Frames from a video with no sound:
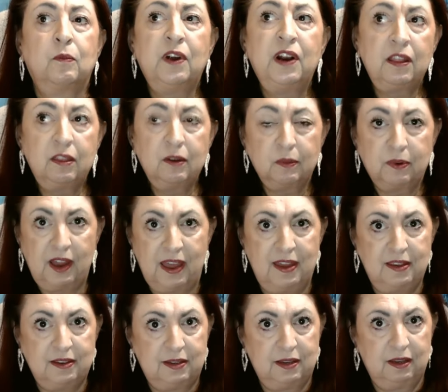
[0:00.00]
one of the
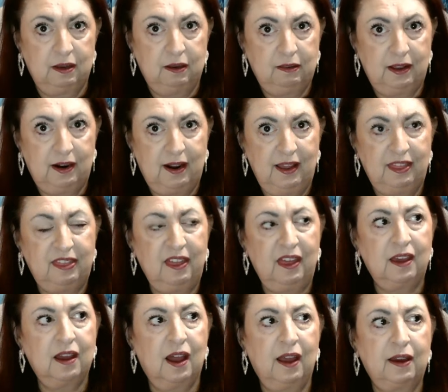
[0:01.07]
ways that I
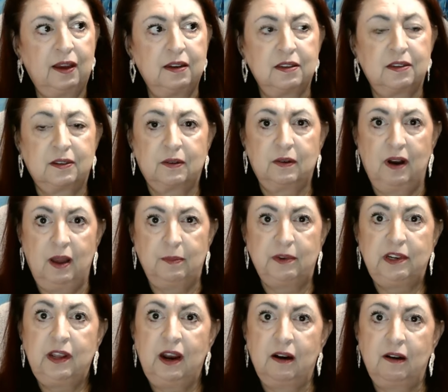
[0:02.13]
think I can describe
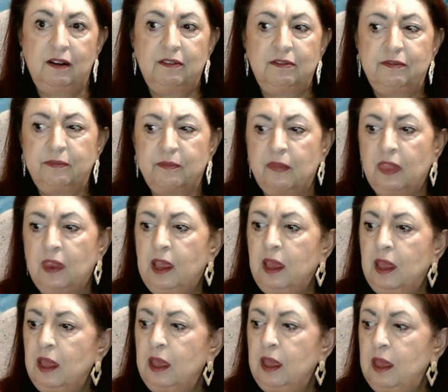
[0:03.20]
a tariff
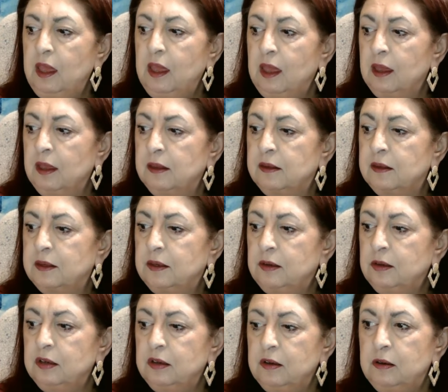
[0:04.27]
is
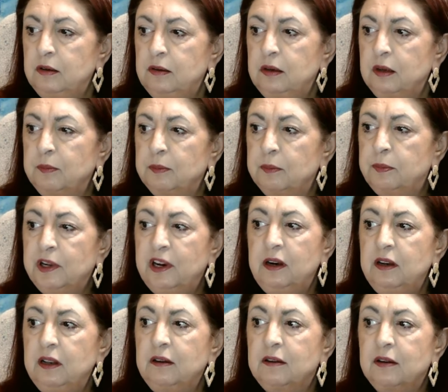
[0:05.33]
to put
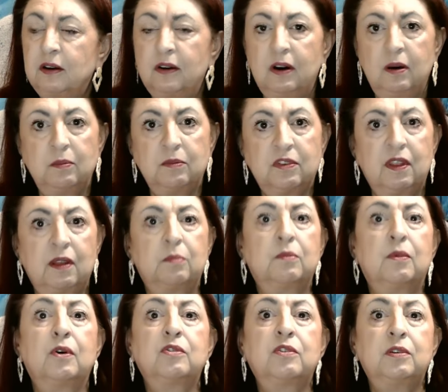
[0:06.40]
it in terms that
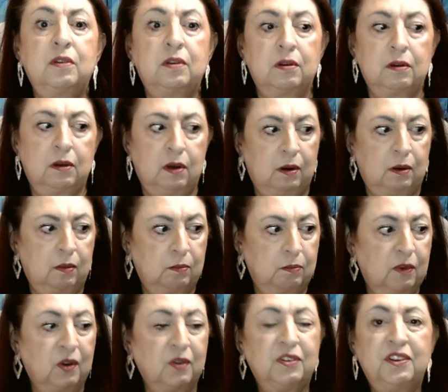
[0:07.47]

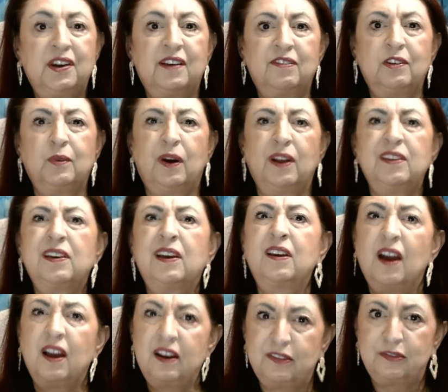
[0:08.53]
most everyone
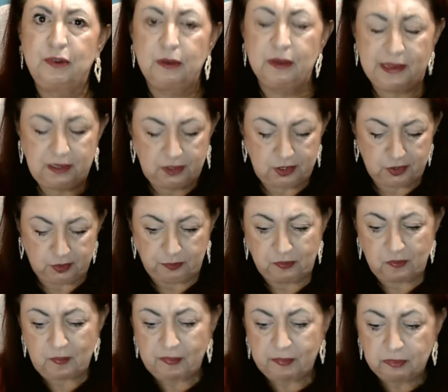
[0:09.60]
can kind of relate to.
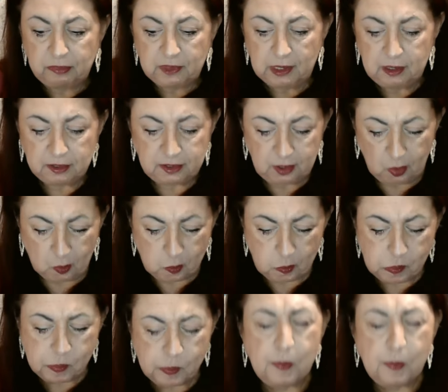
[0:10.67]
So